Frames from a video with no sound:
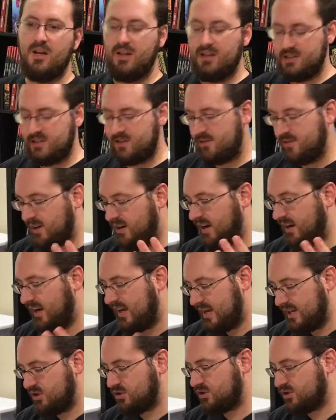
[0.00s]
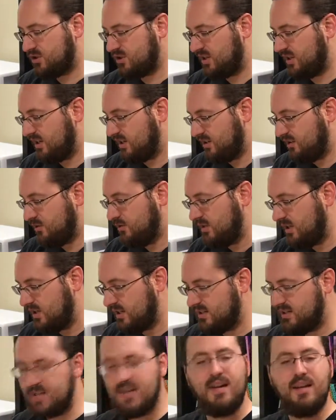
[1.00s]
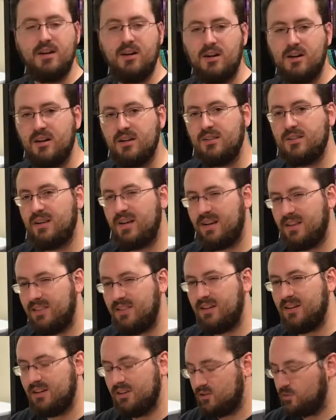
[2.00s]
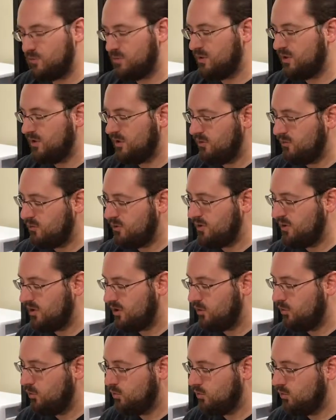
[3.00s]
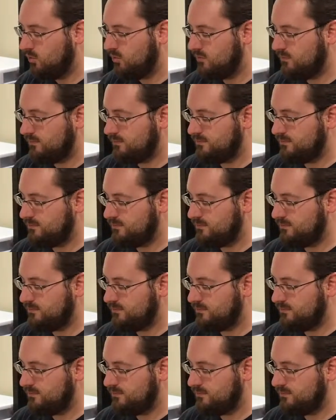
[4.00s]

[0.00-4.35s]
is a very interesting and unique take on it that I think is really, really cool.